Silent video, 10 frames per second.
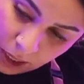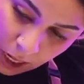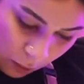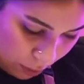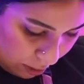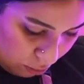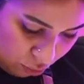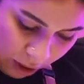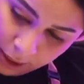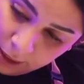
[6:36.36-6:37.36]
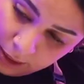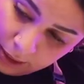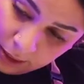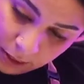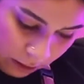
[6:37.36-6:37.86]
our trunk
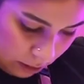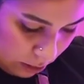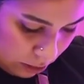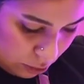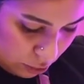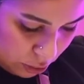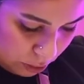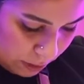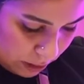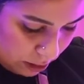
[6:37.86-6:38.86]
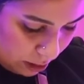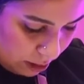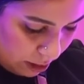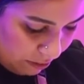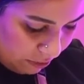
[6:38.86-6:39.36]
should be
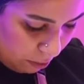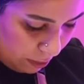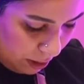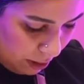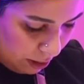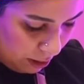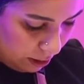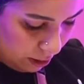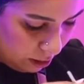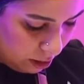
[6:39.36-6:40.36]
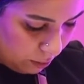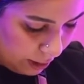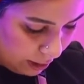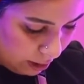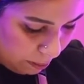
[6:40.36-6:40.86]
starting from here
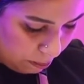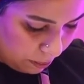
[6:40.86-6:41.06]
going up